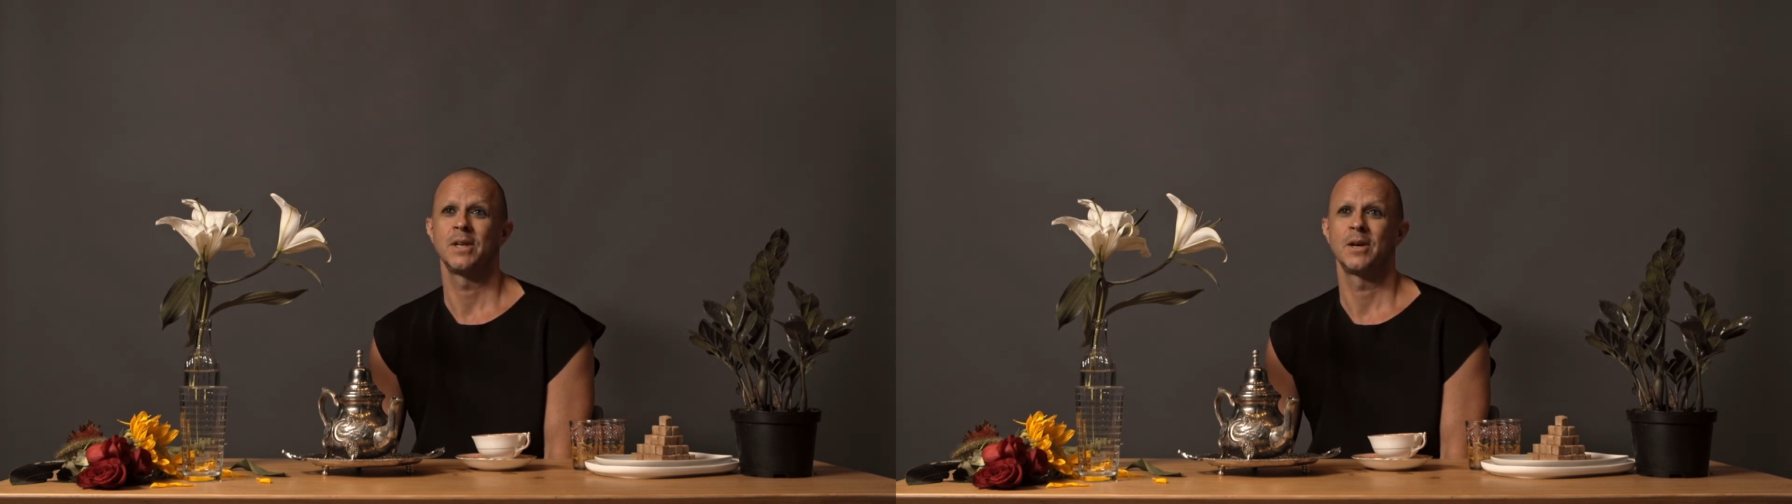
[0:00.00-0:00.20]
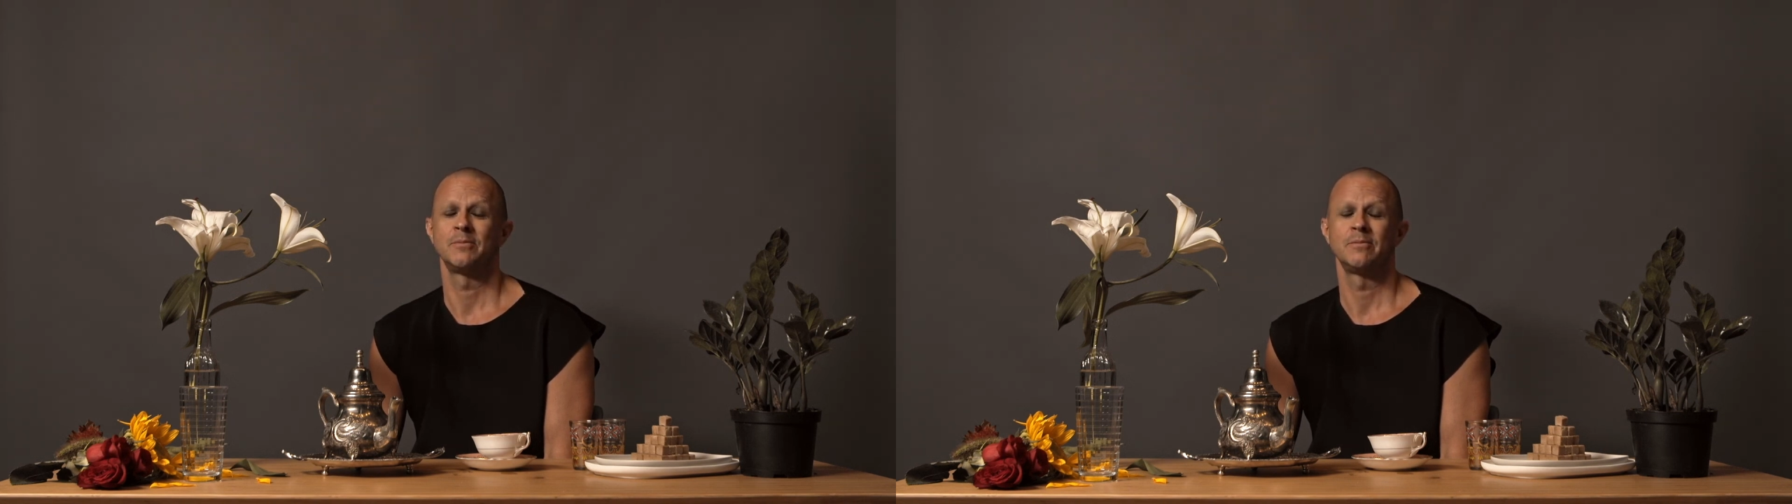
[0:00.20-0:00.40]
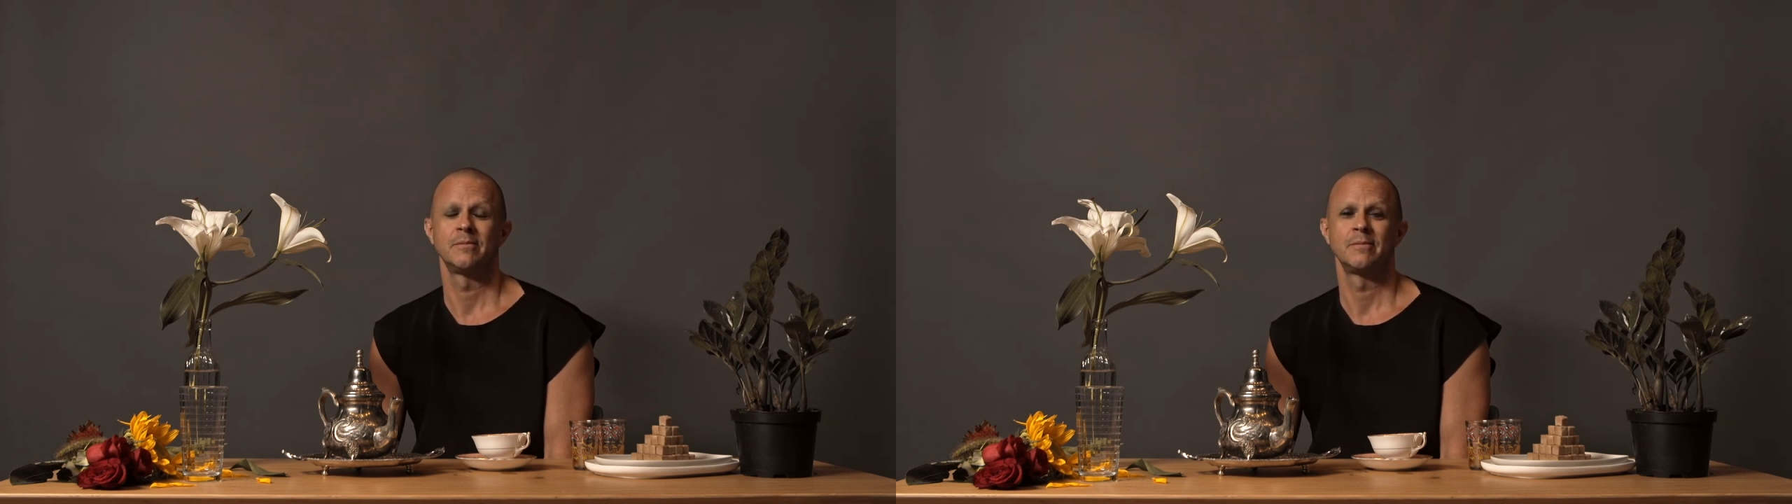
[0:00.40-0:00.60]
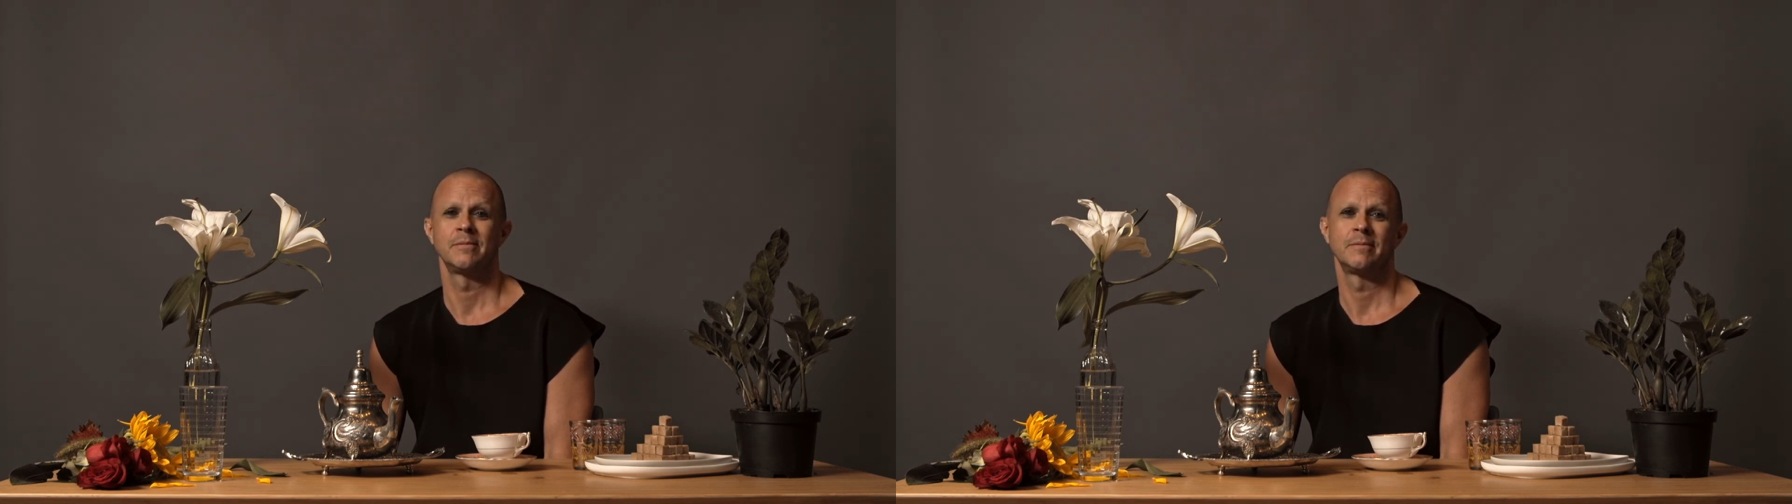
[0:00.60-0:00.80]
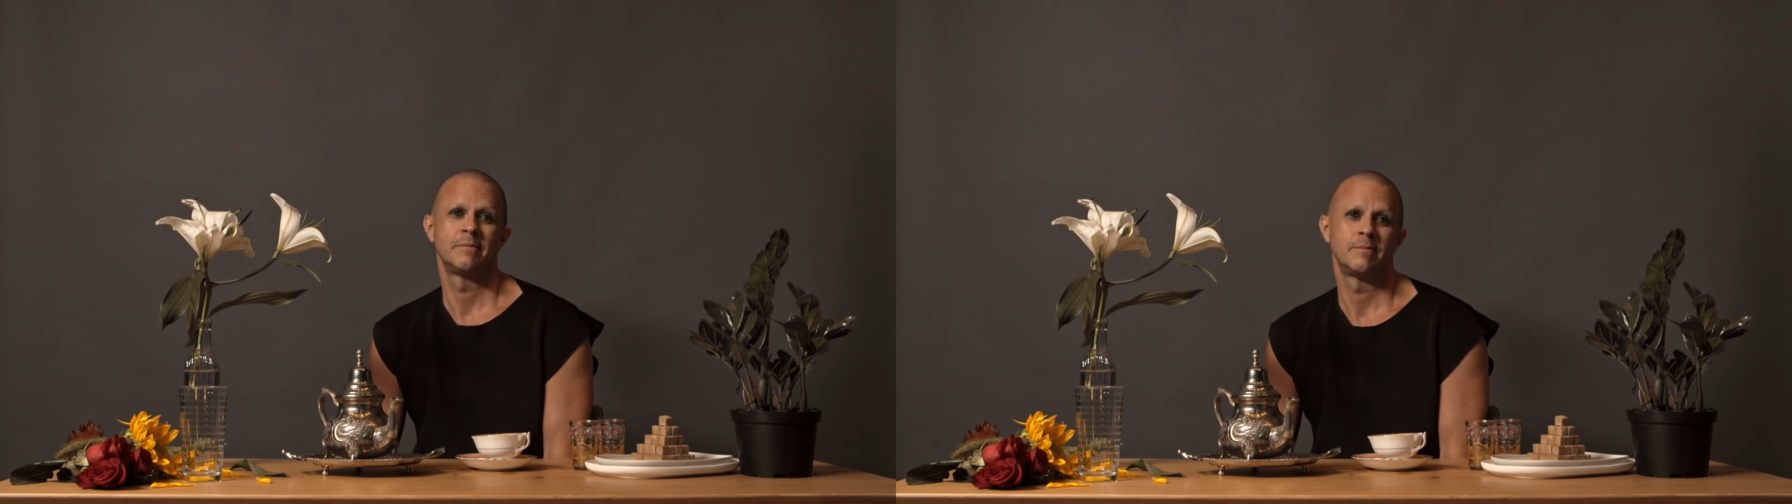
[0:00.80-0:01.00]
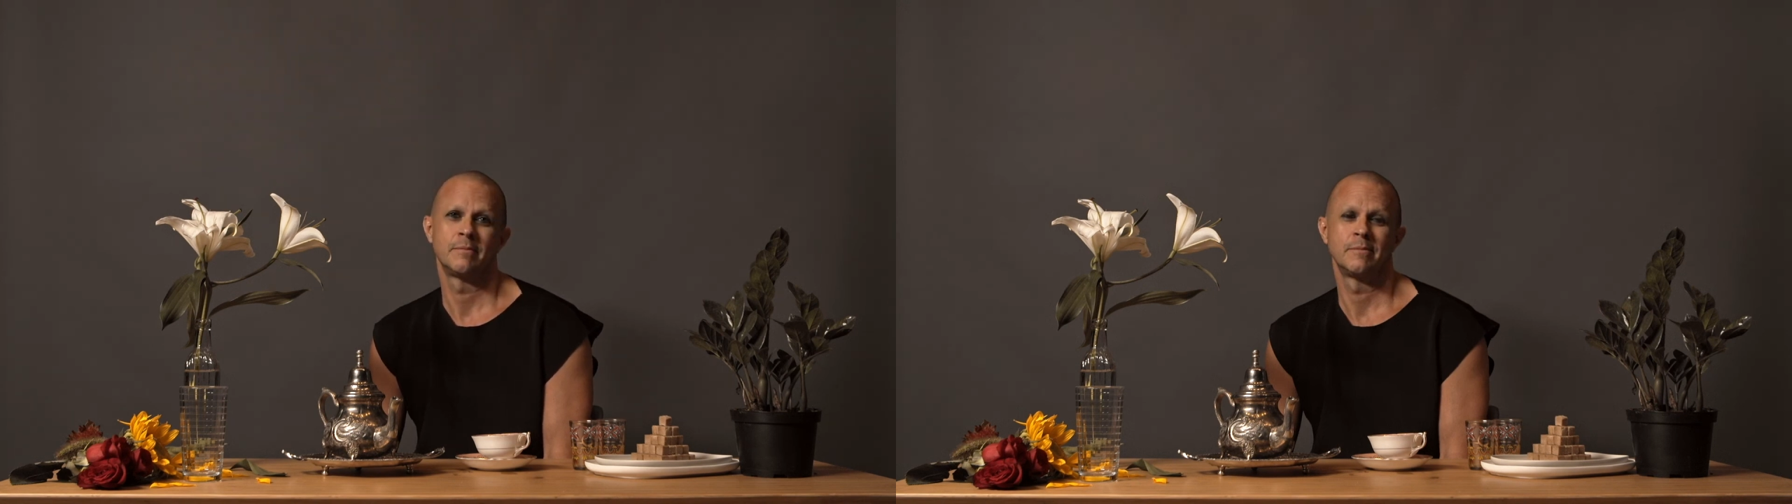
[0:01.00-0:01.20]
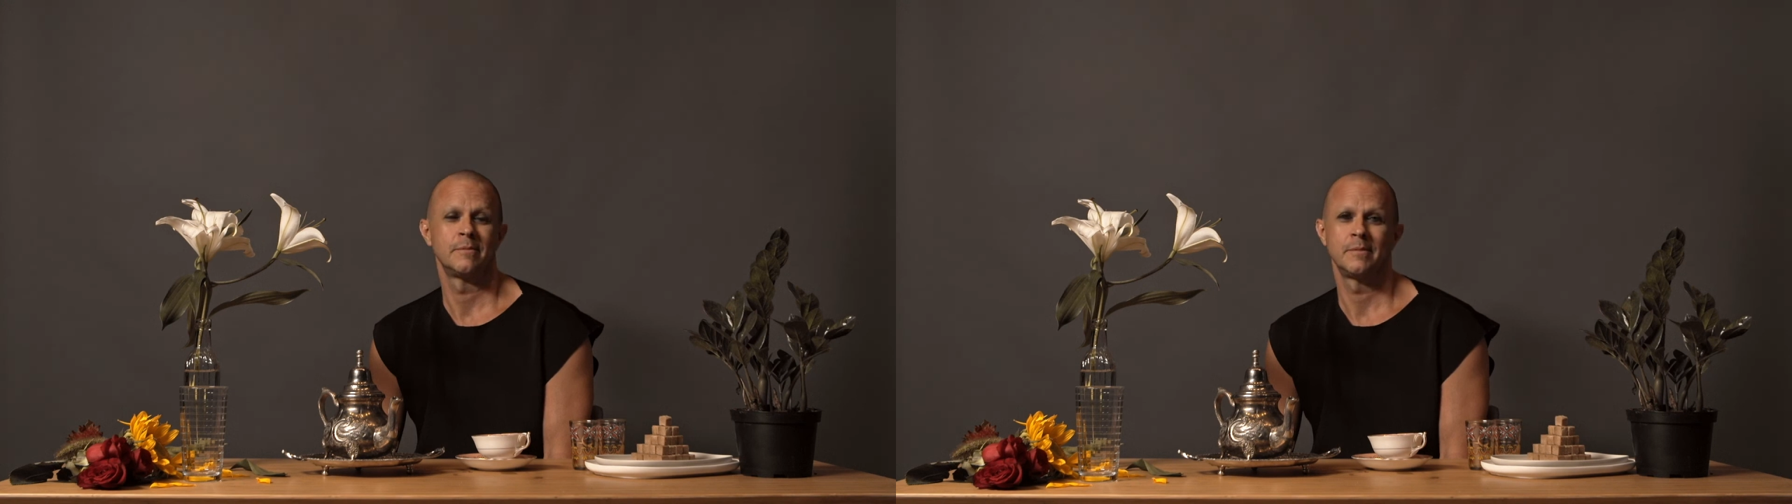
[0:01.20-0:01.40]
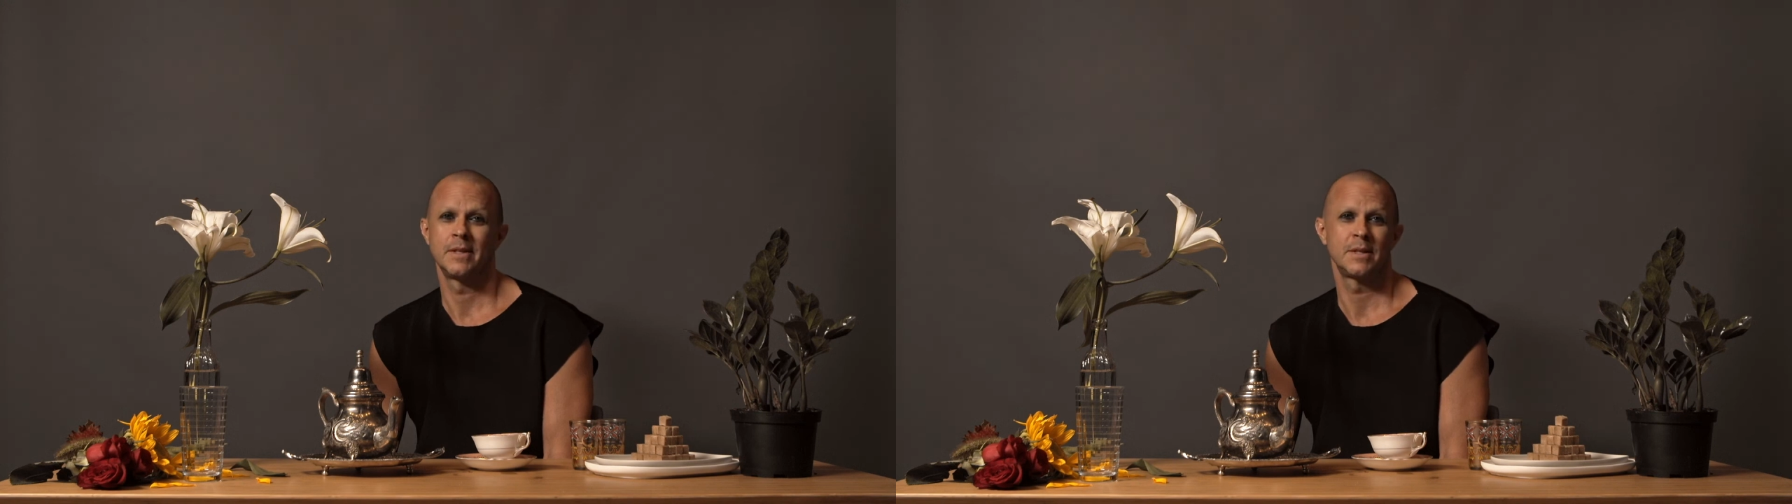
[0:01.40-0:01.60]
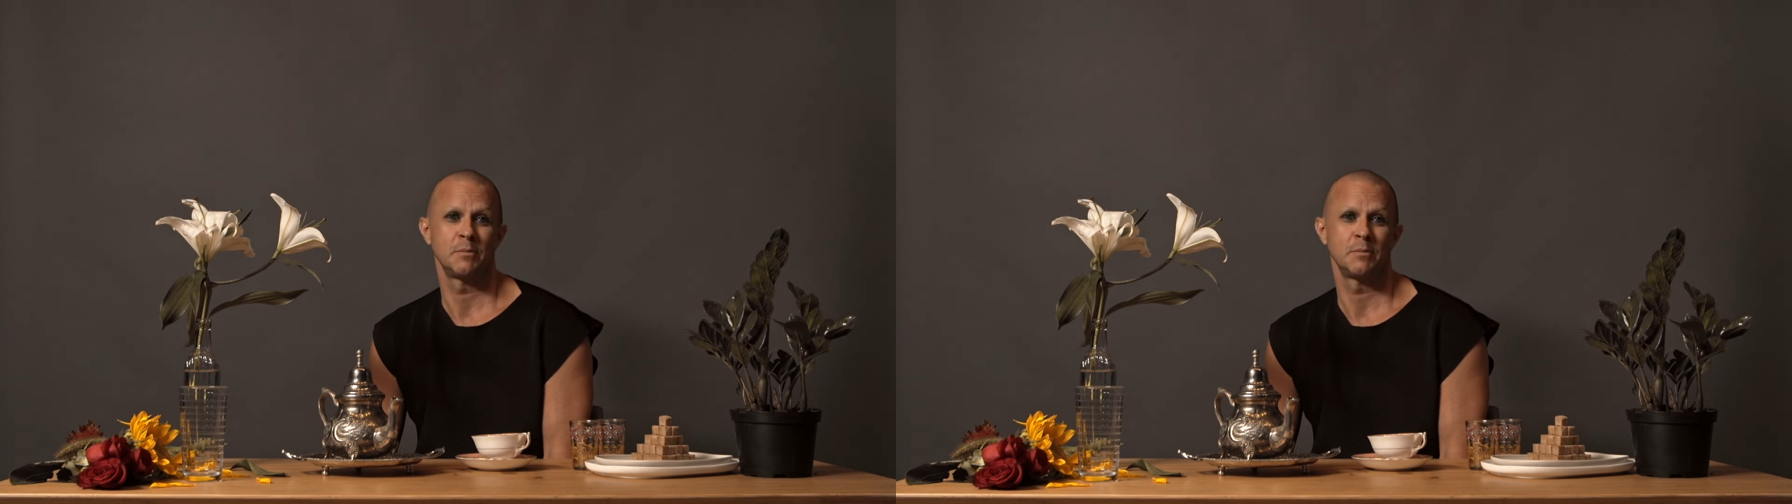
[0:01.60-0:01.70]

know, it's